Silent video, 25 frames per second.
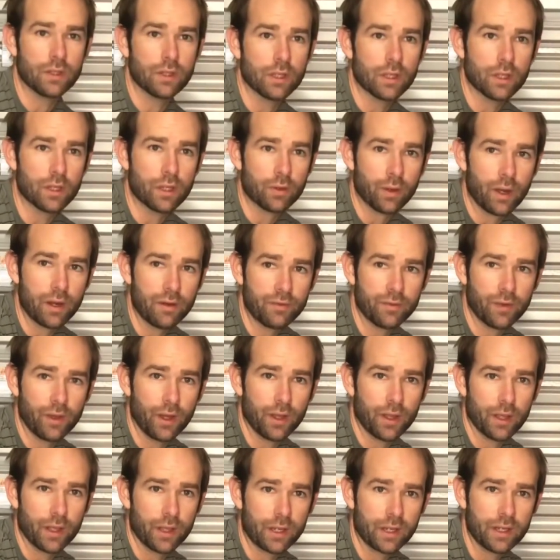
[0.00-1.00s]
the
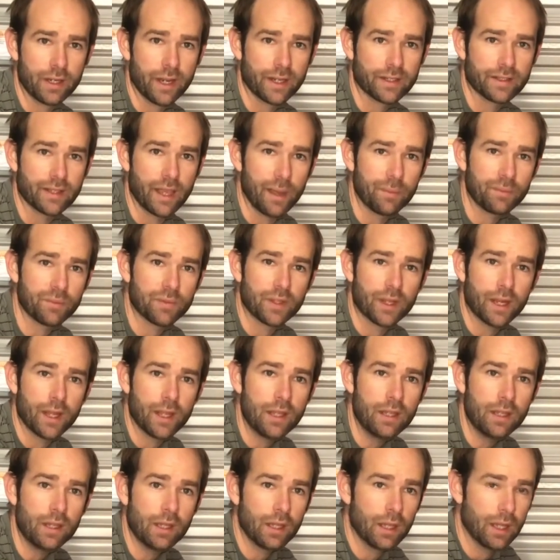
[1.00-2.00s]
Grainfather Connect app
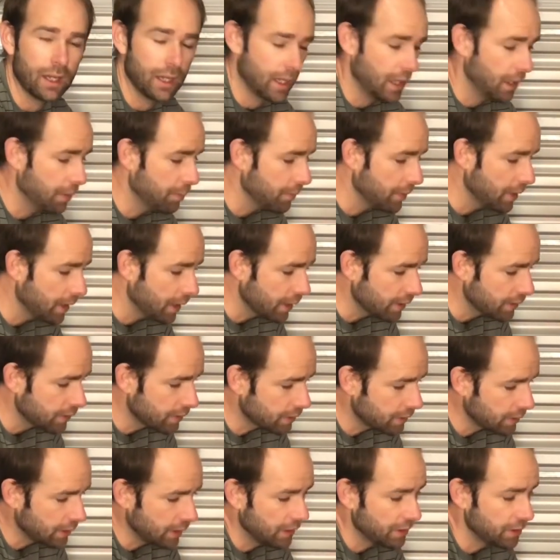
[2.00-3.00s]
today. As
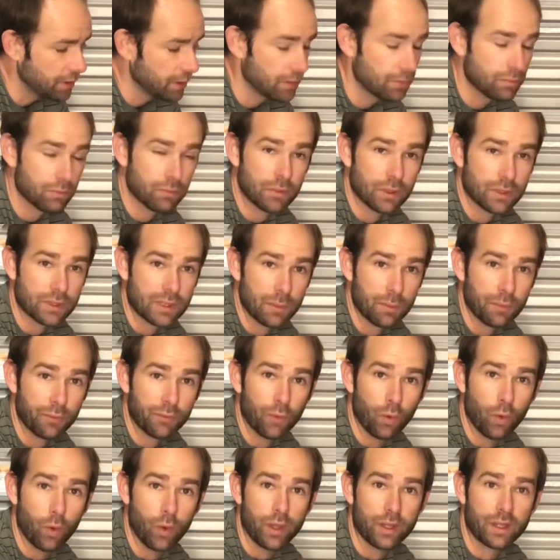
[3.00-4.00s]
I said
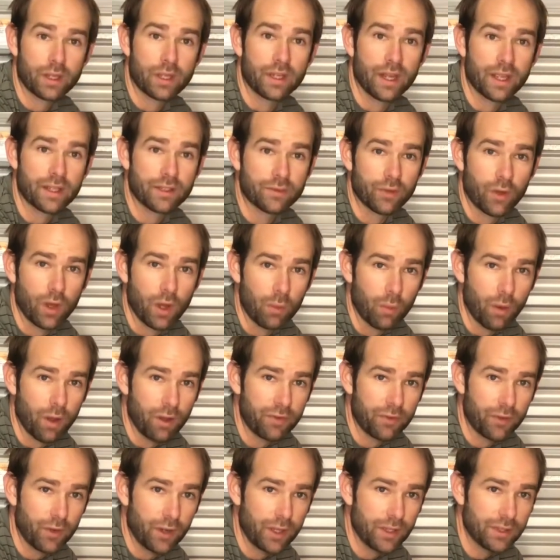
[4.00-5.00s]
before, it connects via
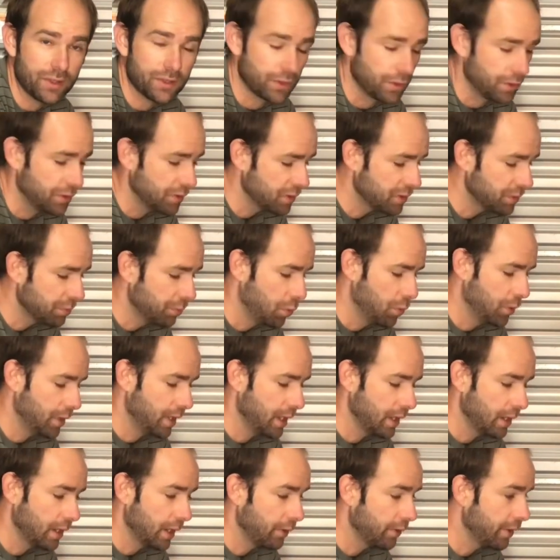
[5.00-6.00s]
Wi-Fi. So this
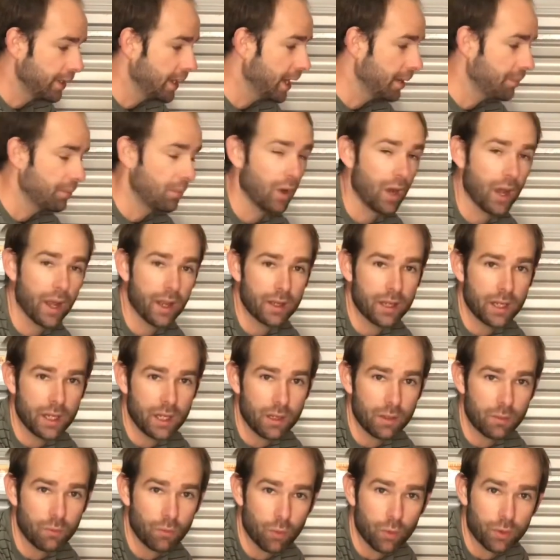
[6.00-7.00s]
morning I already had my
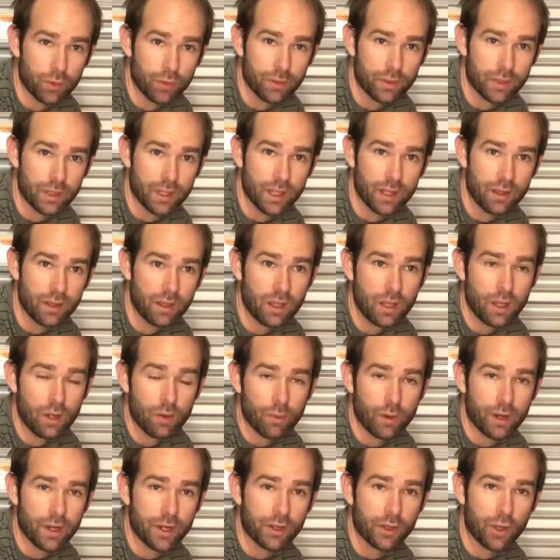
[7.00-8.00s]
heating water in there
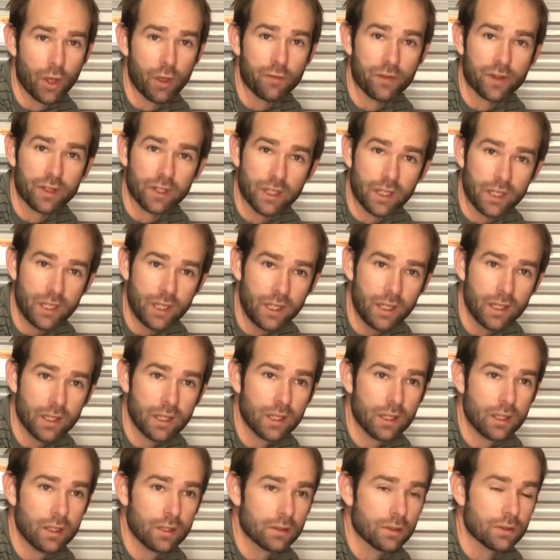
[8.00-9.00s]
ready to go for cleaning.
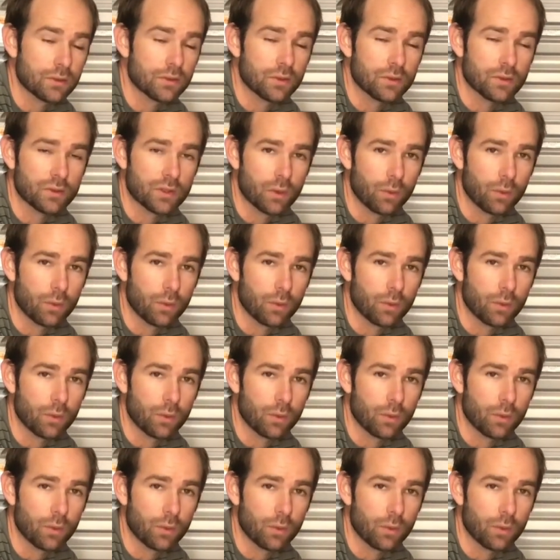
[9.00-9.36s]
So as soon as I